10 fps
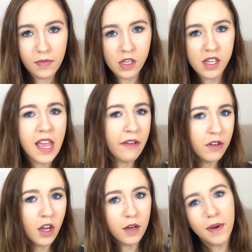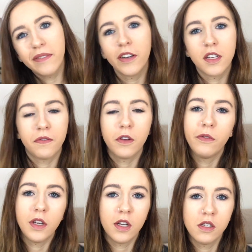so yeah, if you go to my first
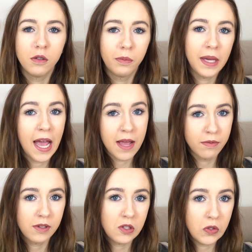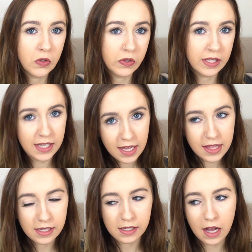few videos, you'll be able to see
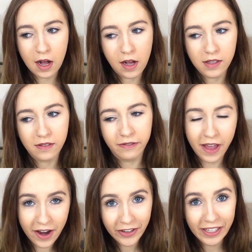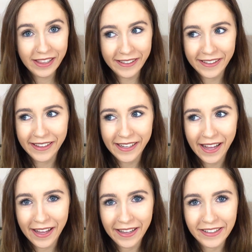the scars very
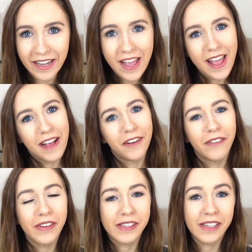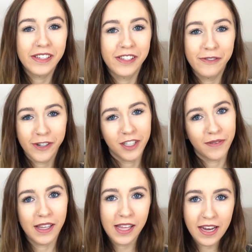clearly. And obviously, as you watch
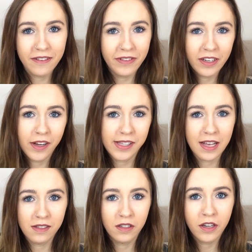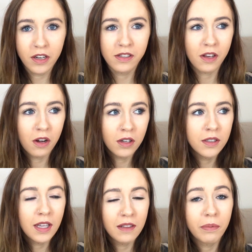my later videos, as it goes
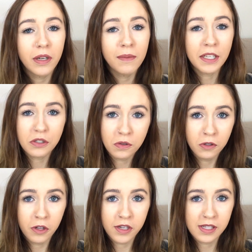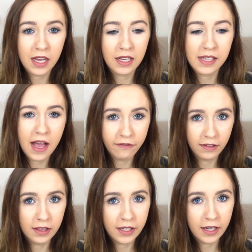on, pretty much all those scars
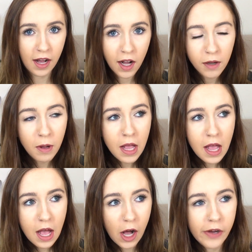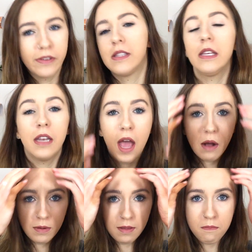have cleared up. Obviously
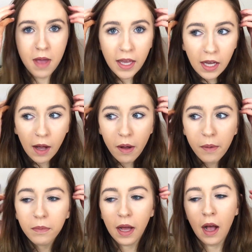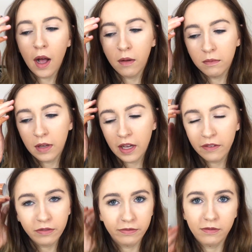now with makeup, I
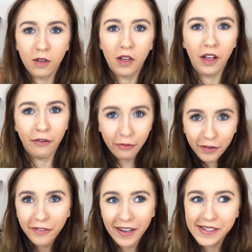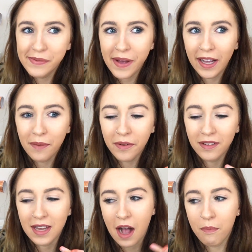have a full face of makeup
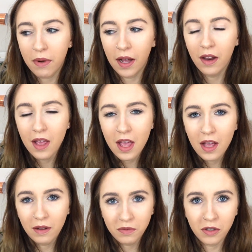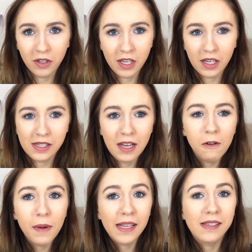on now, but sure, you can
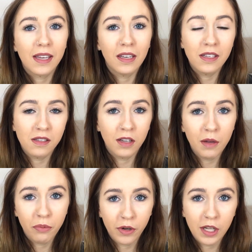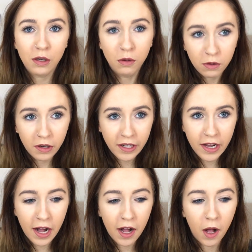tell my skin is looking pretty
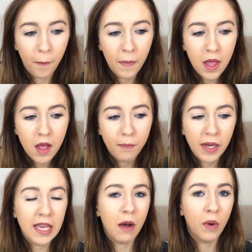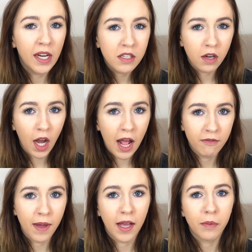good. But yeah, when I don't
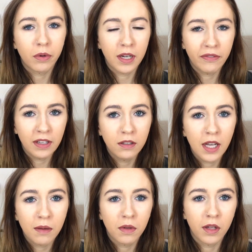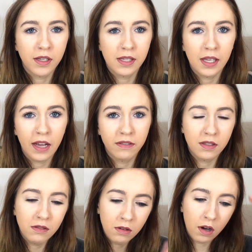have makeup on, if I look up closely, I've
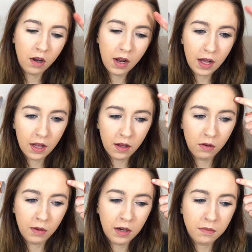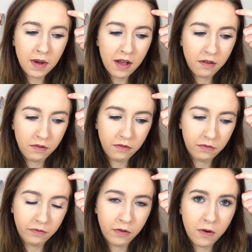still got one on my
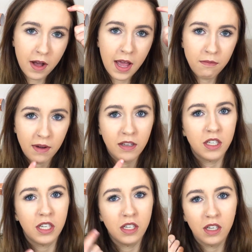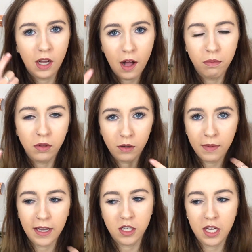forehead, my chin, and a couple
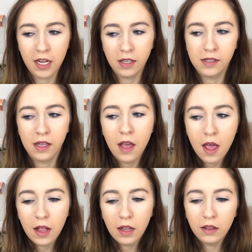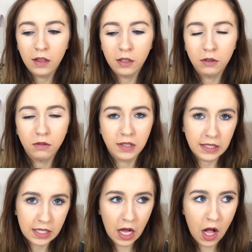on my cheeks, little
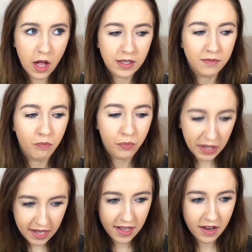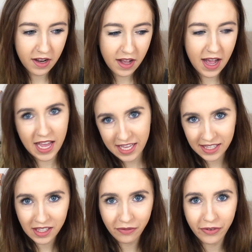scars, but I
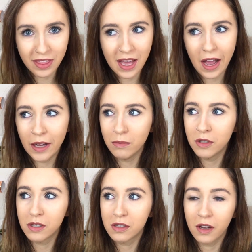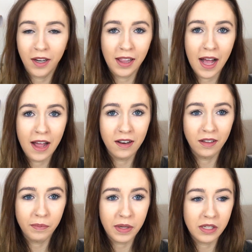can live with that. I'm just so
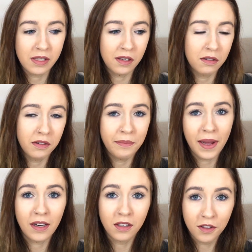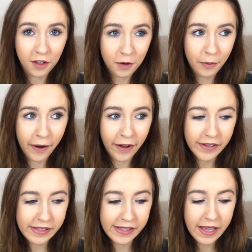glad because it could have been a lot
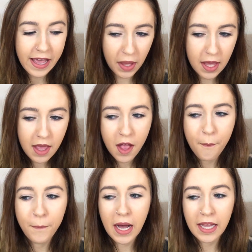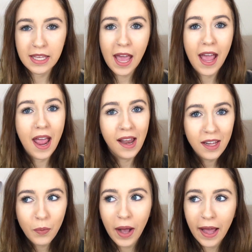worse. But yeah,
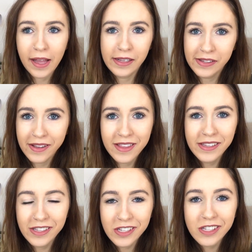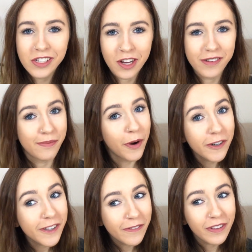anyway, so this just shows,
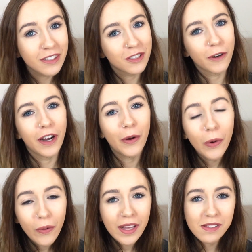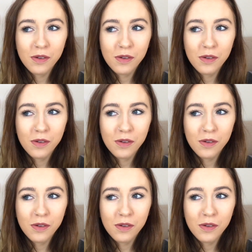moral of the story, always